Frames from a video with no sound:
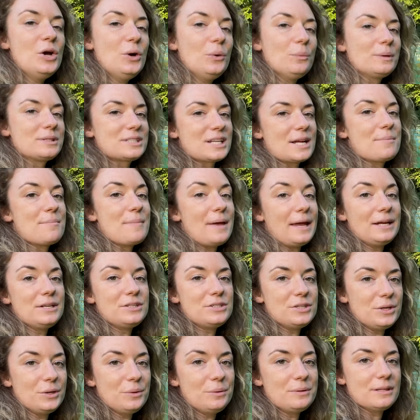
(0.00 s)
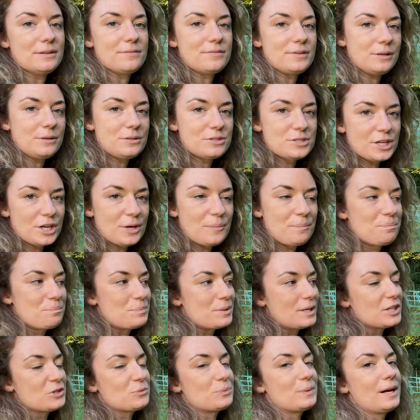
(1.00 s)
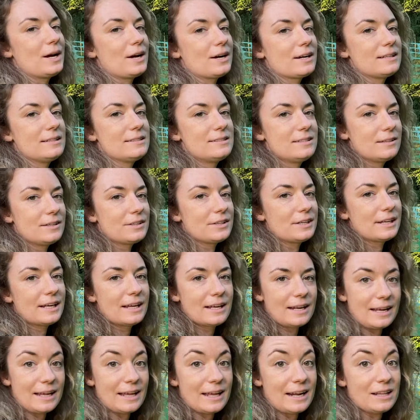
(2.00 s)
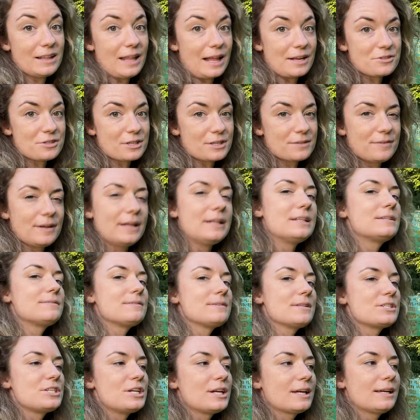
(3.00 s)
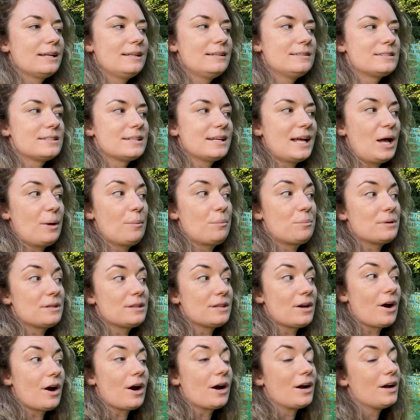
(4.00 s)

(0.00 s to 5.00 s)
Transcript: which I may do in the future because we are considering getting an electric fence for the chickens to help with our